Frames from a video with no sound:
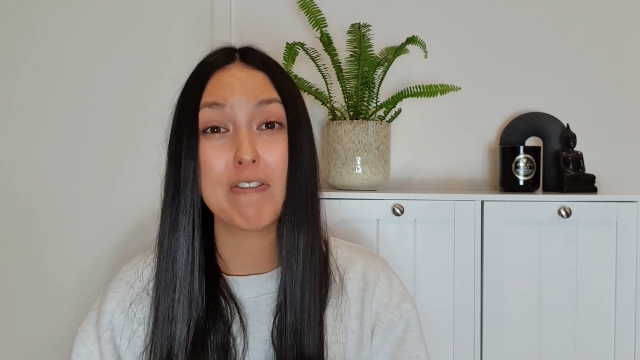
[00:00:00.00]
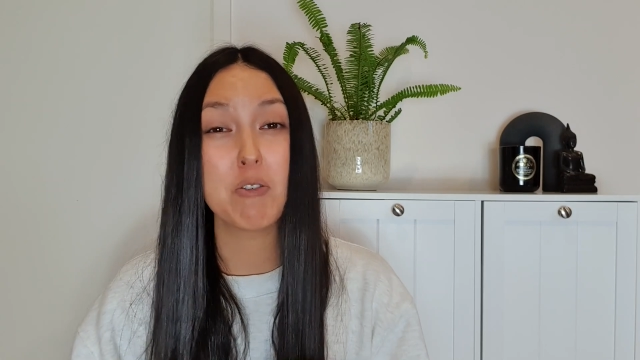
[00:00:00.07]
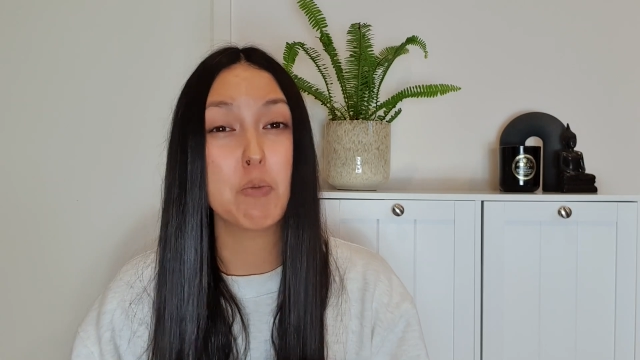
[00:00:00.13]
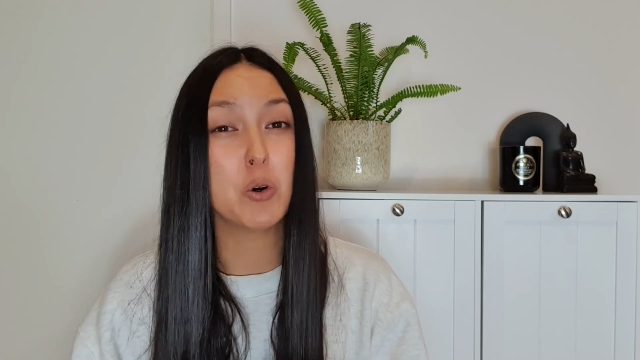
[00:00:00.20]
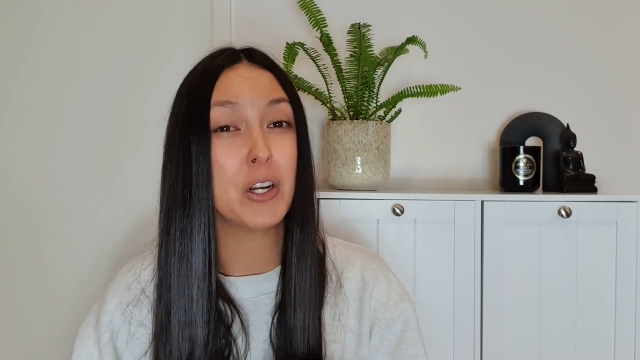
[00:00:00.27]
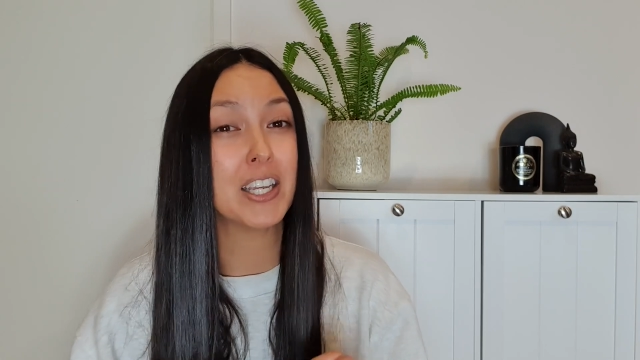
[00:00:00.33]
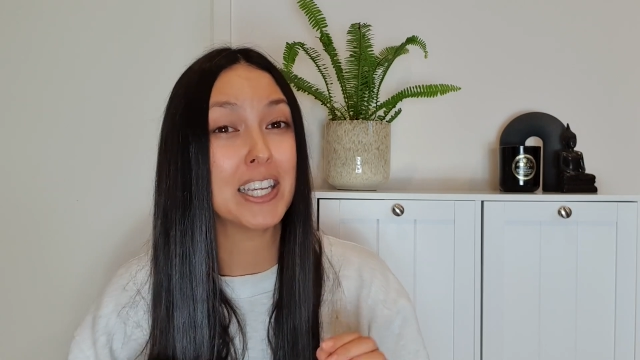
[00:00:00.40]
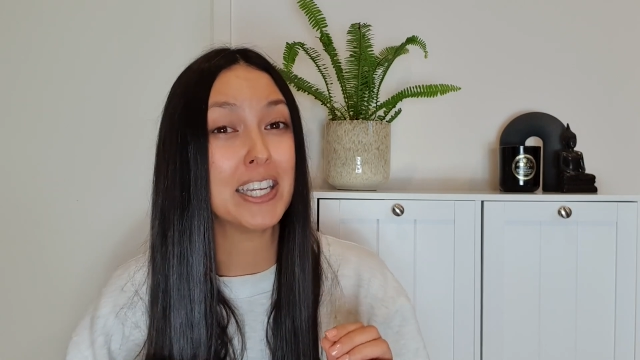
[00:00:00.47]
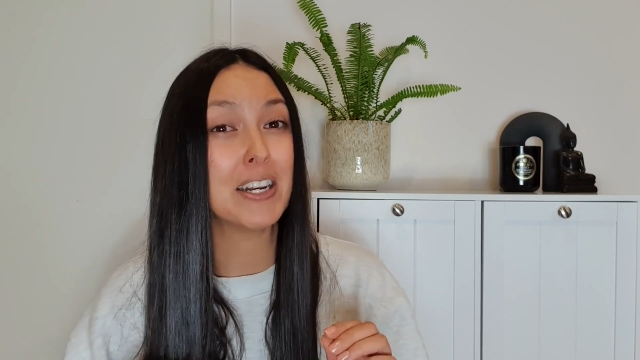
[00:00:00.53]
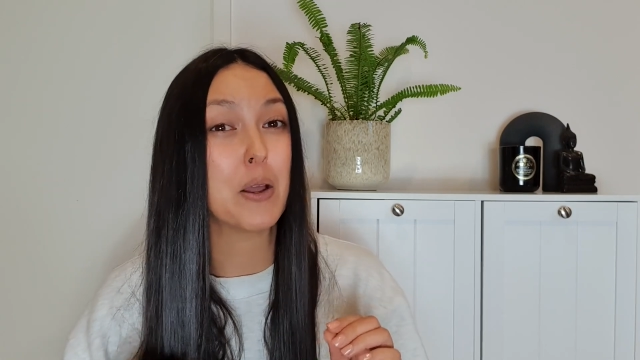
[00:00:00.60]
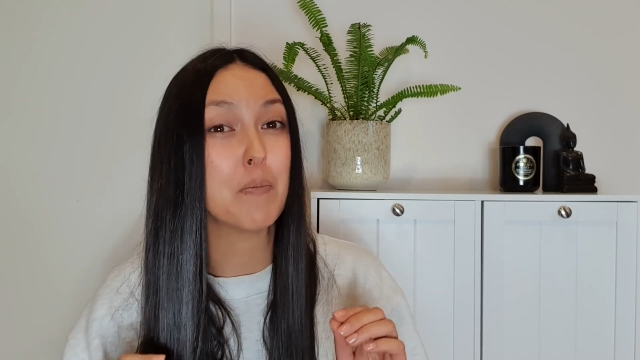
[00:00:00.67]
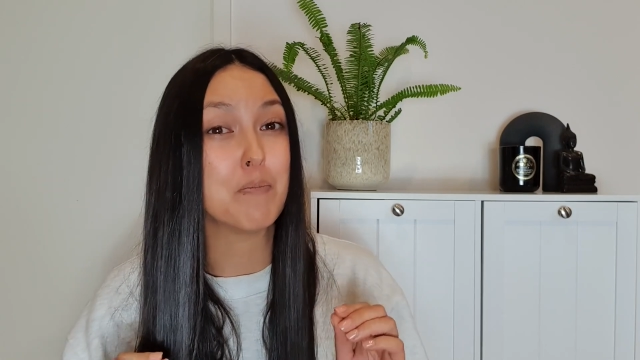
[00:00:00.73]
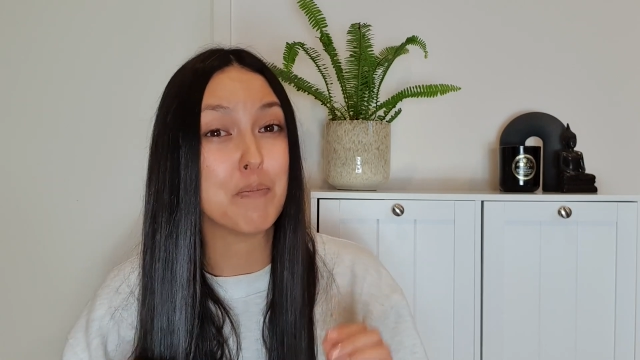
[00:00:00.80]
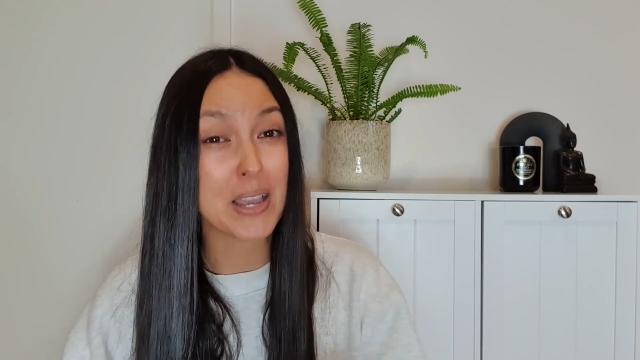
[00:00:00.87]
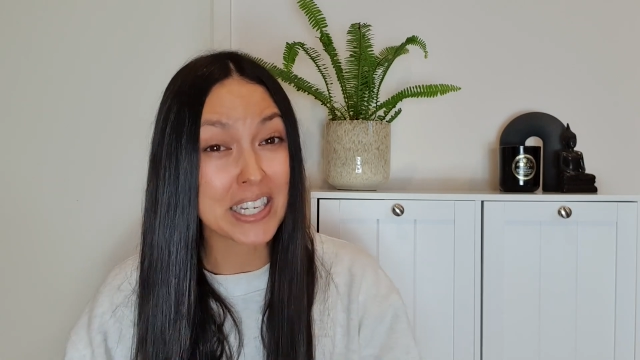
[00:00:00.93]
for putting
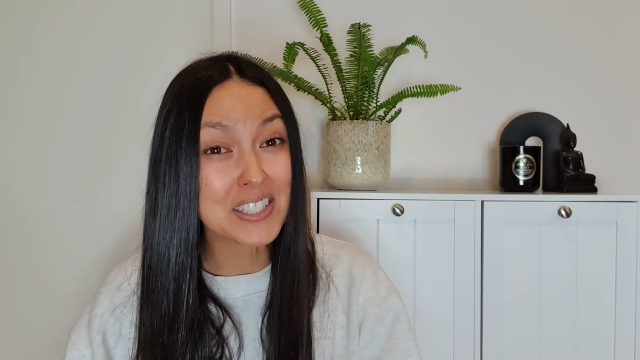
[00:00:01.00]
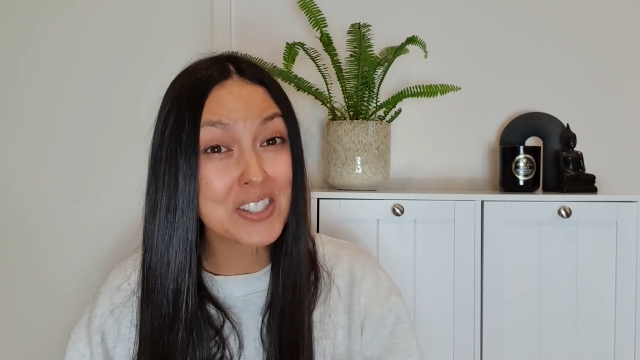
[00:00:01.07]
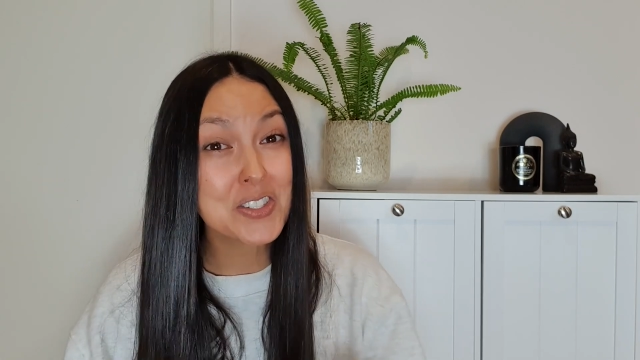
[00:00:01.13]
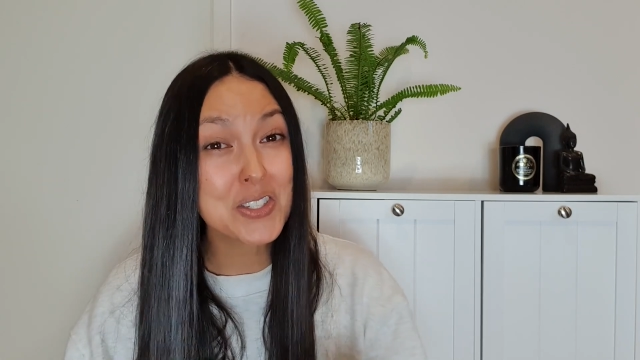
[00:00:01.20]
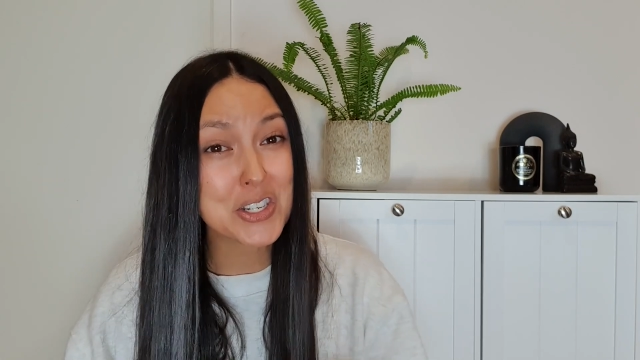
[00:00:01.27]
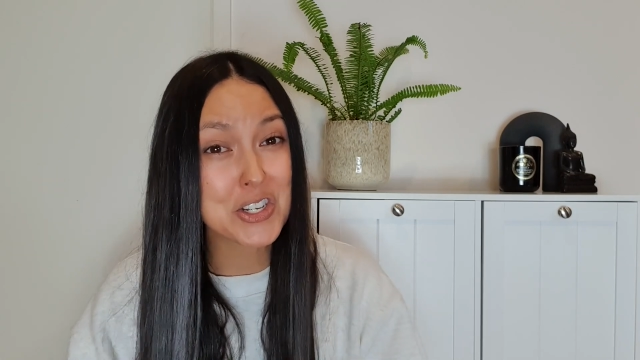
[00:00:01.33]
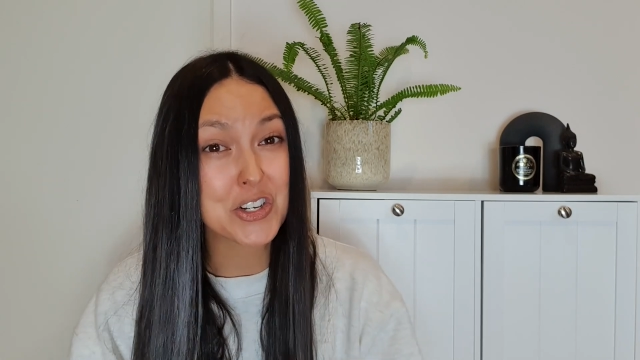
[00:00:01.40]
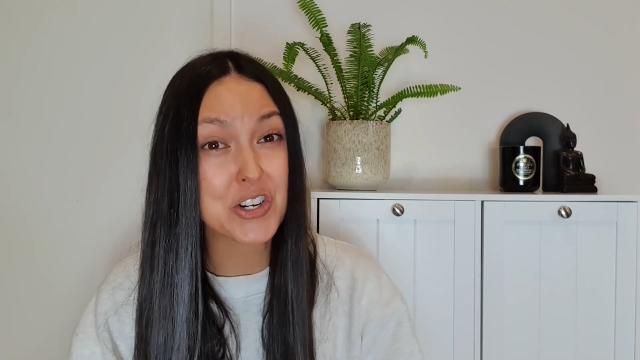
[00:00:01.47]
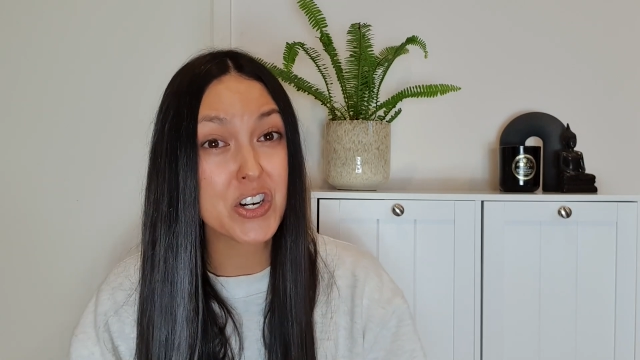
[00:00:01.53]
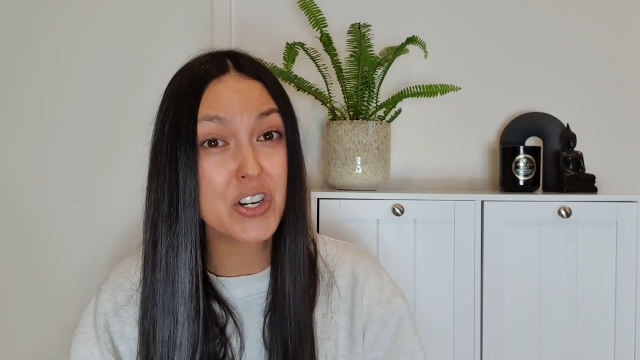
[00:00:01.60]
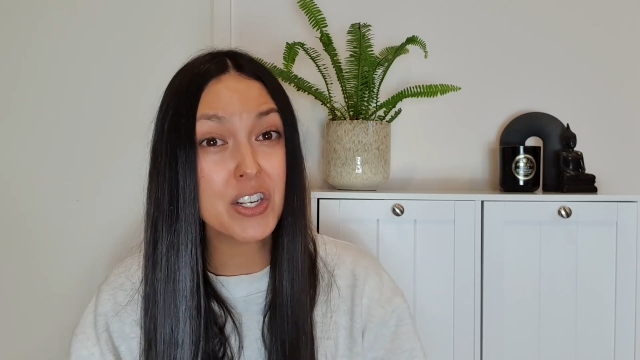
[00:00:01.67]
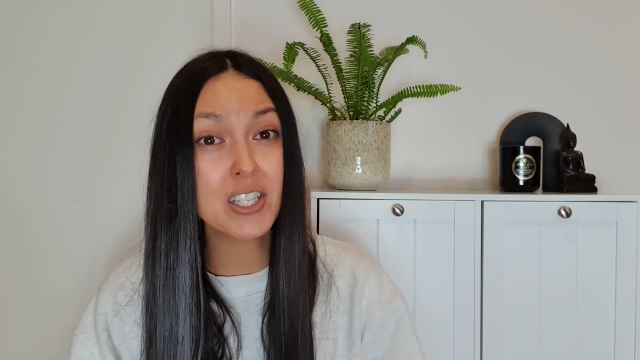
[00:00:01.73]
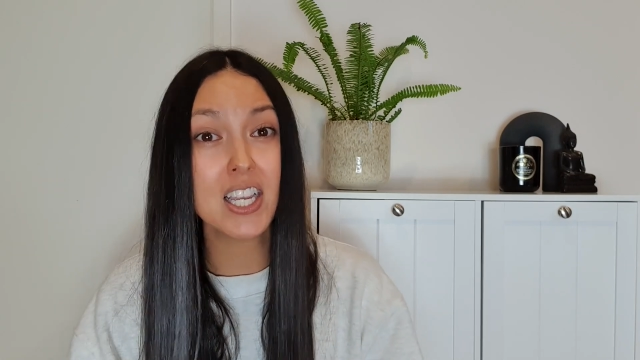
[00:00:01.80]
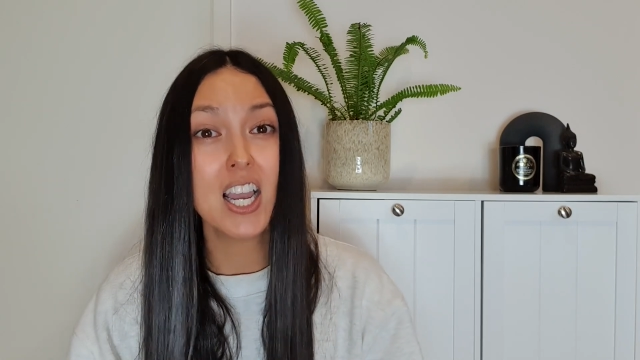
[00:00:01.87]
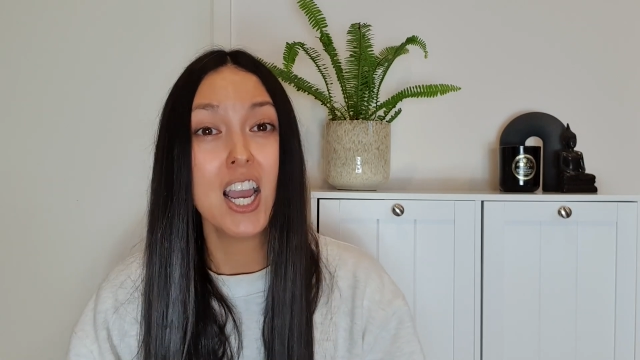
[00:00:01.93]
in men's
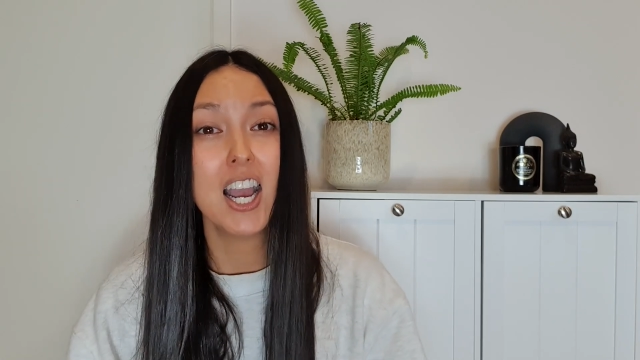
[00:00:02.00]
shoes.